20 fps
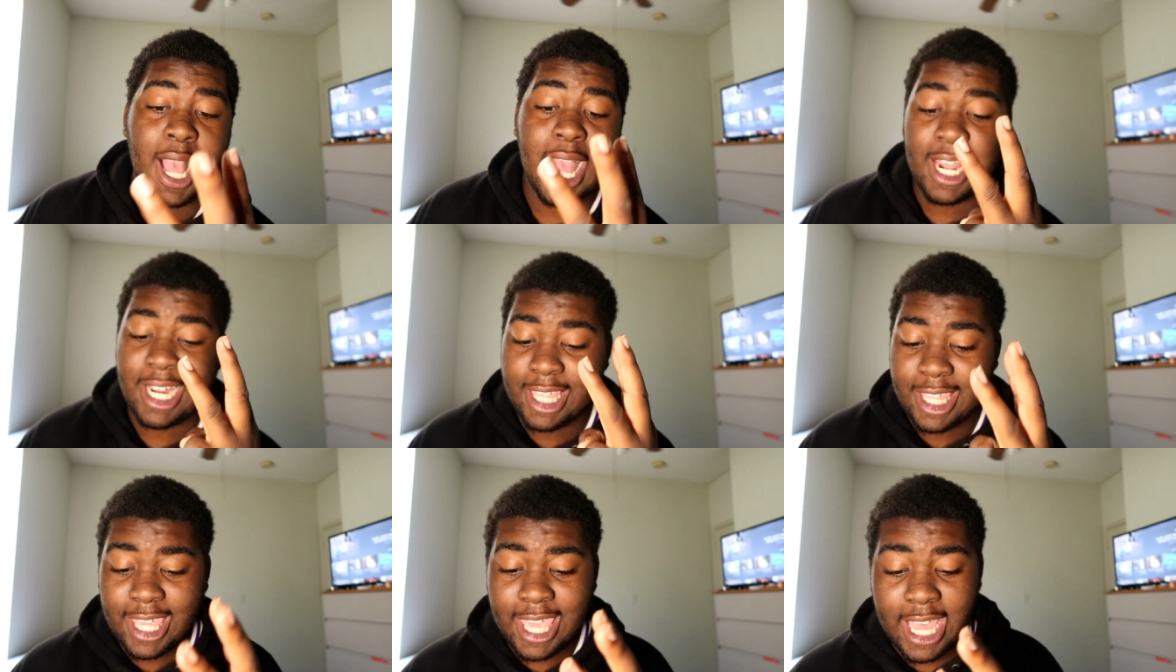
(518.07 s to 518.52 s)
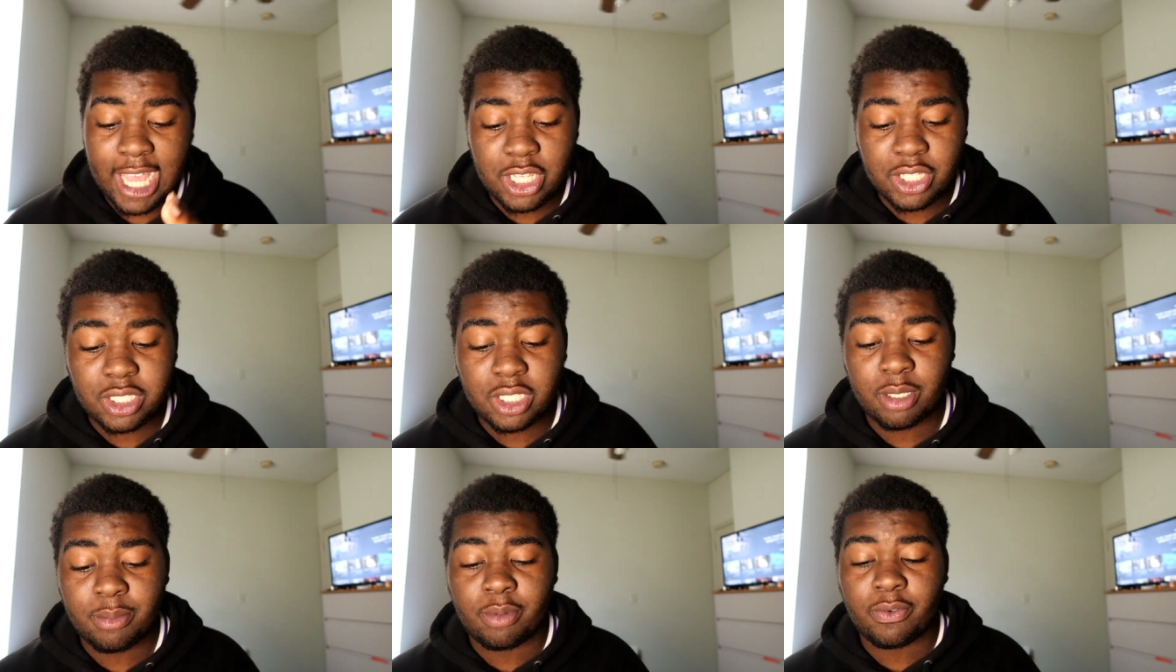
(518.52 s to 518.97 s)
I had to
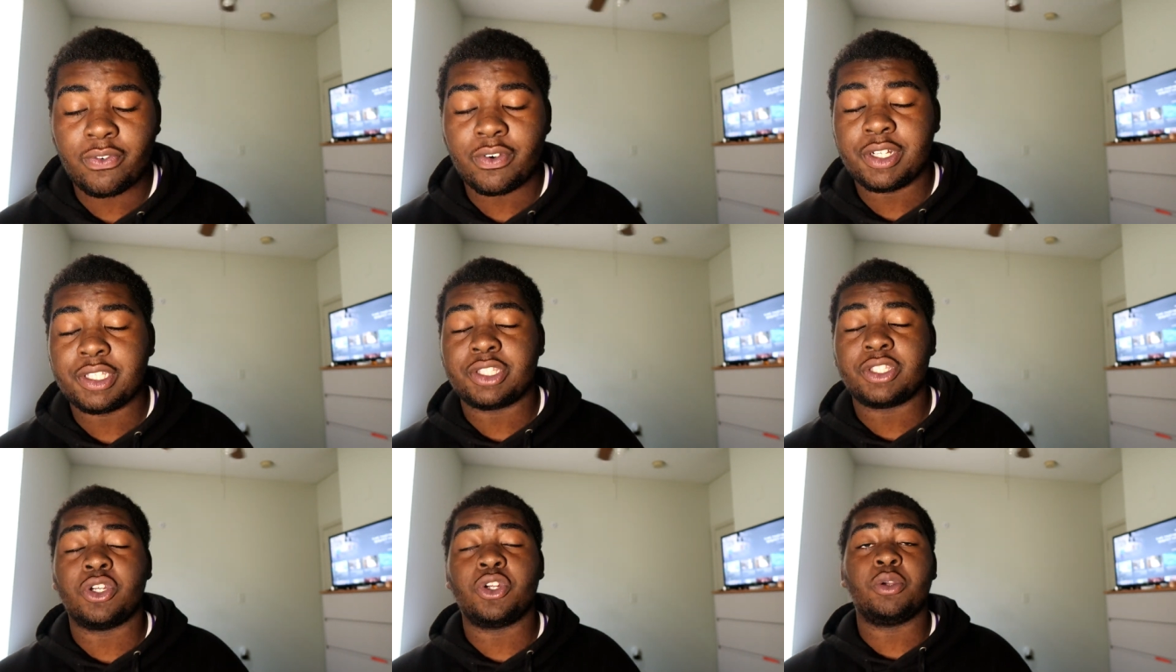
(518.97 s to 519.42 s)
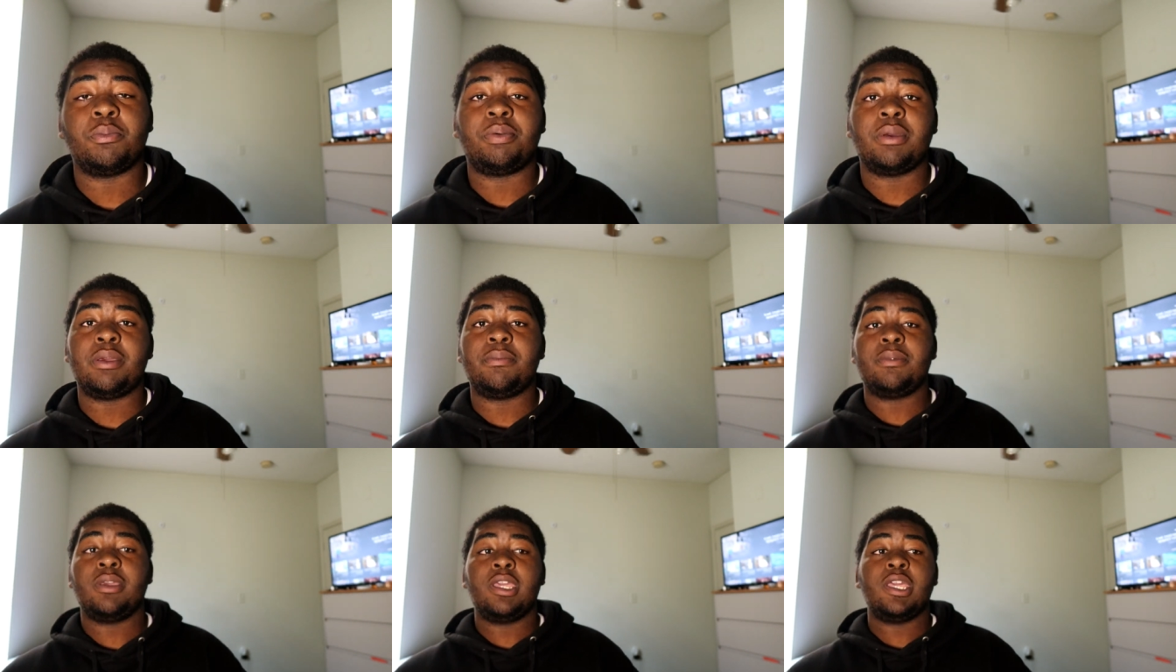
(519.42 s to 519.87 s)
cancel it before the third
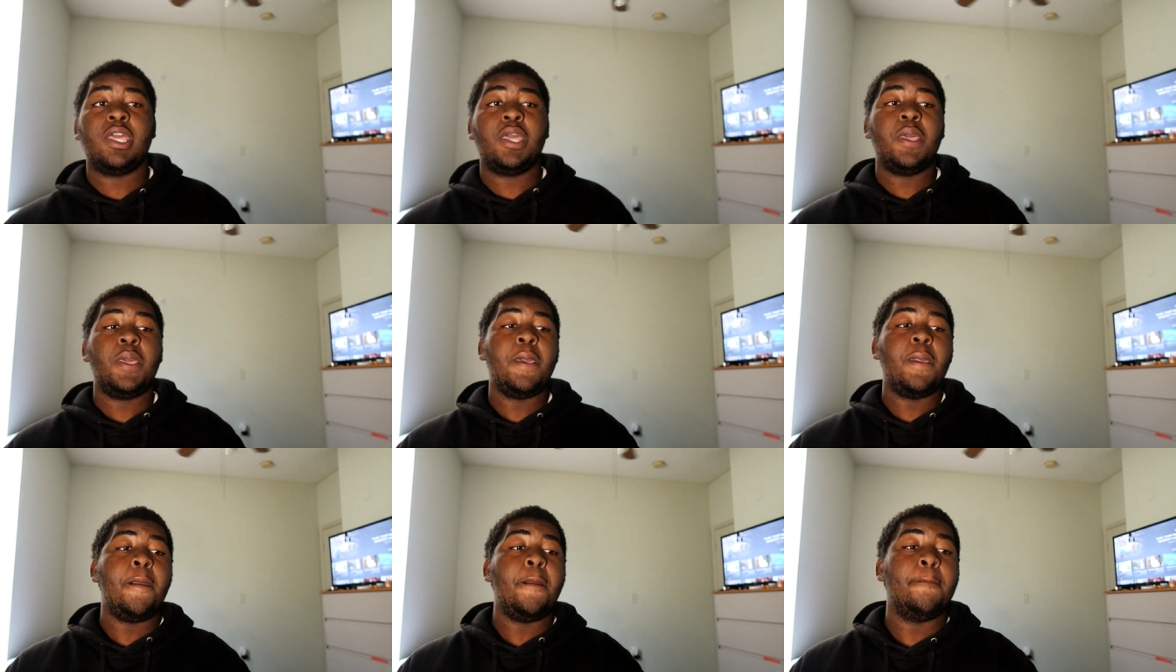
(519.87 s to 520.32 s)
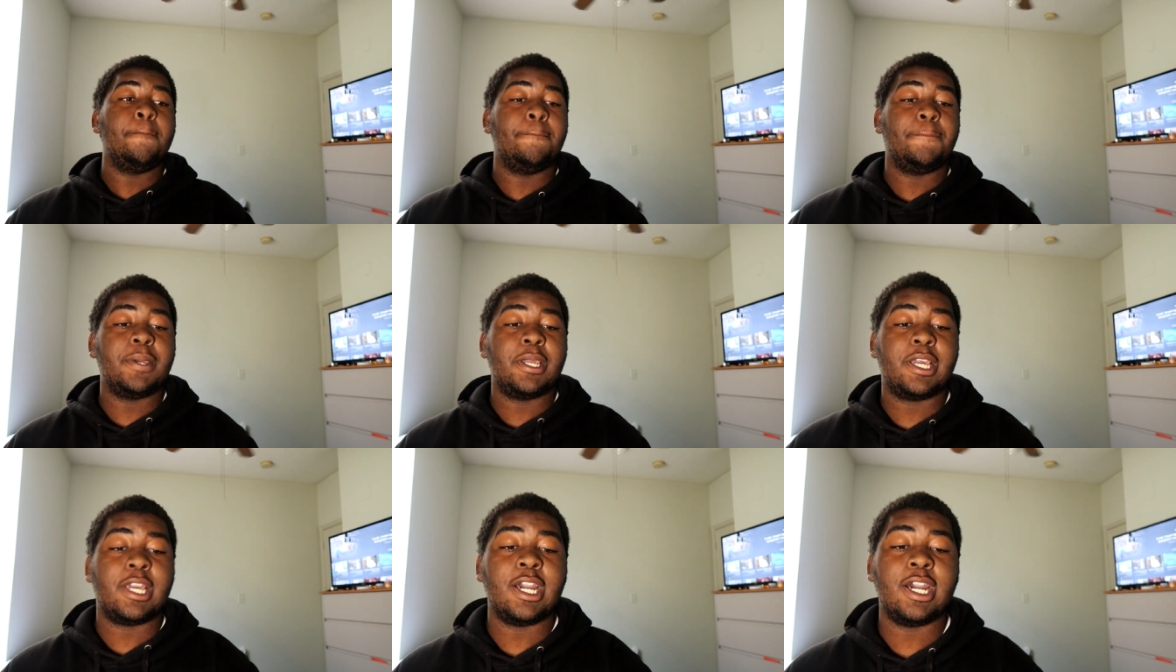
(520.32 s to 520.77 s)
payment hit
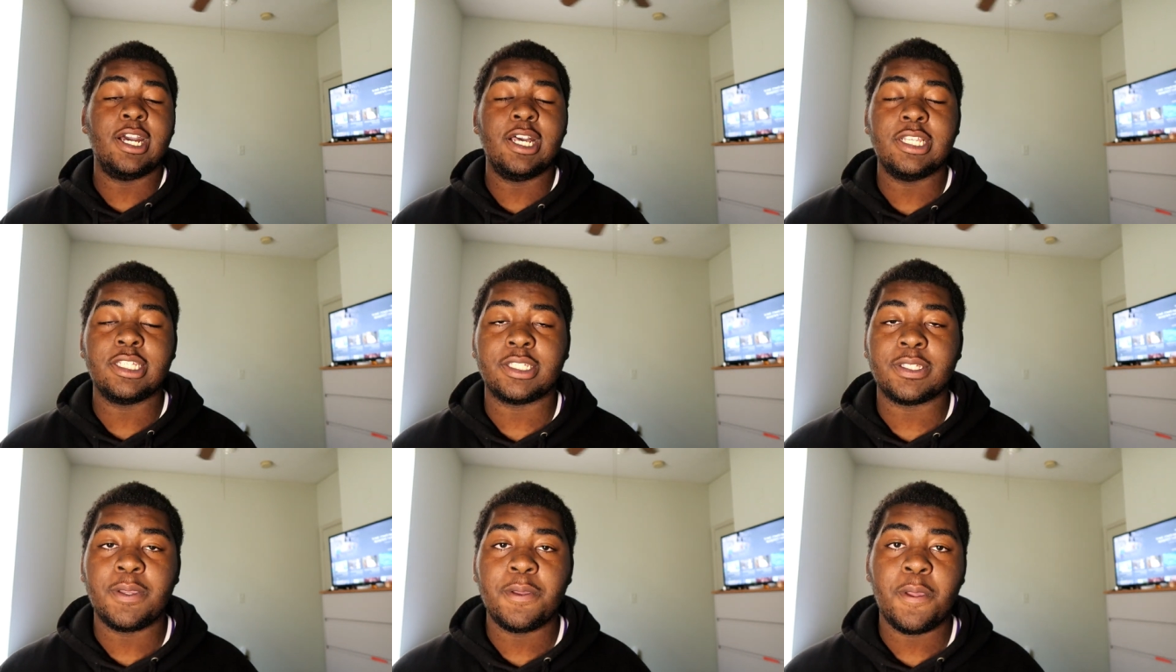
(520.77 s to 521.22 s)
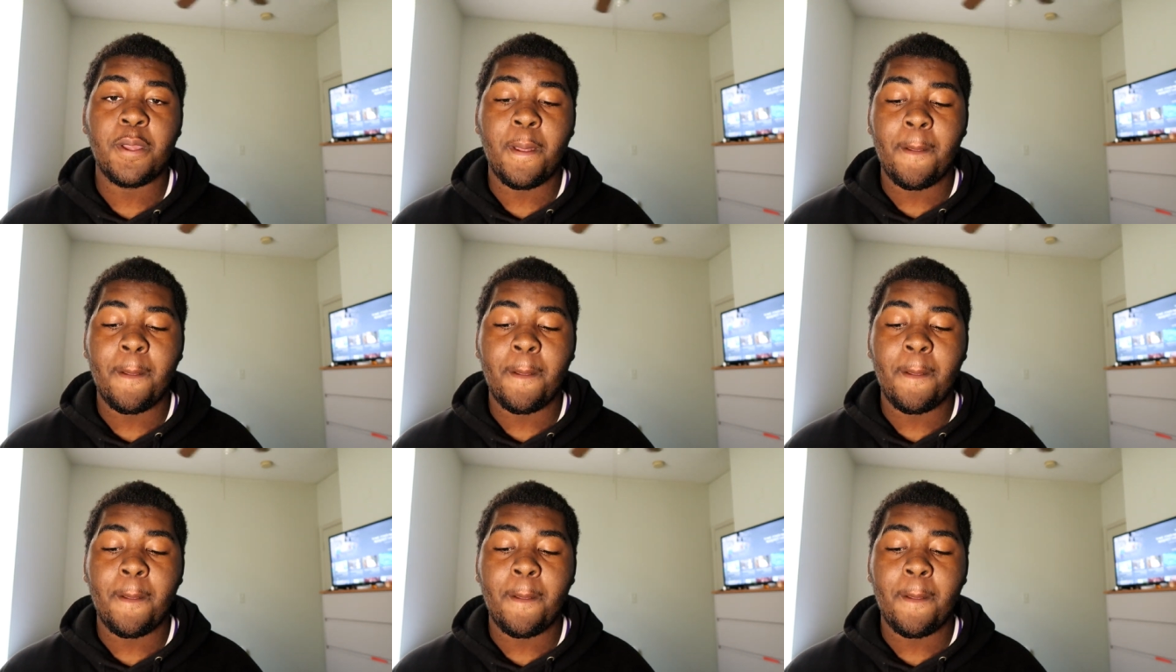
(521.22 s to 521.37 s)
because